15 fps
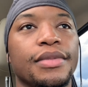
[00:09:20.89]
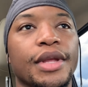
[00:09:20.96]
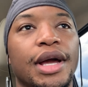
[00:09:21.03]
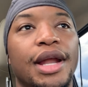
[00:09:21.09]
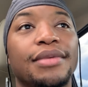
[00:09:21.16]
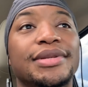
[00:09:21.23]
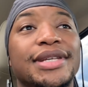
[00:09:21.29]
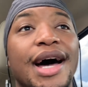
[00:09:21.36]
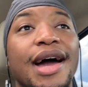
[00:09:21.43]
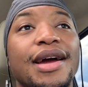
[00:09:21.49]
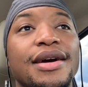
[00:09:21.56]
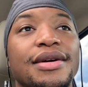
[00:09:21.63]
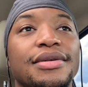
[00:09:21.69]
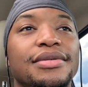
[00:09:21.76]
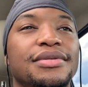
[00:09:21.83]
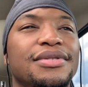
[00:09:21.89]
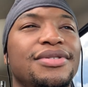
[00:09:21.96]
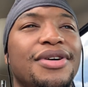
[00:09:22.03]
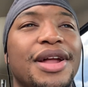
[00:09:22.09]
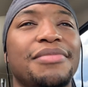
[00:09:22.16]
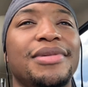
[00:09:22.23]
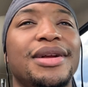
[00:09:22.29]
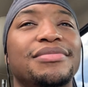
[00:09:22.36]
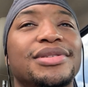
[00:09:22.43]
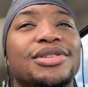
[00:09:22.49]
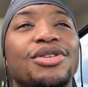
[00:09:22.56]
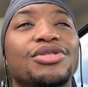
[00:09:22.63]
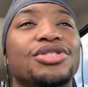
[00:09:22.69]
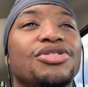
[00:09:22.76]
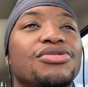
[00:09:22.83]
and I'm tired. You know what I mean? I'm
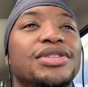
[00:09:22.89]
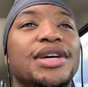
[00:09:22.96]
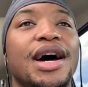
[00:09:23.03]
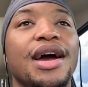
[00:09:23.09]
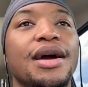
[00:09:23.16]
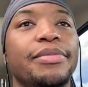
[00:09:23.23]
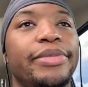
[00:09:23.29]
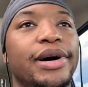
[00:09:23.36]
so tired.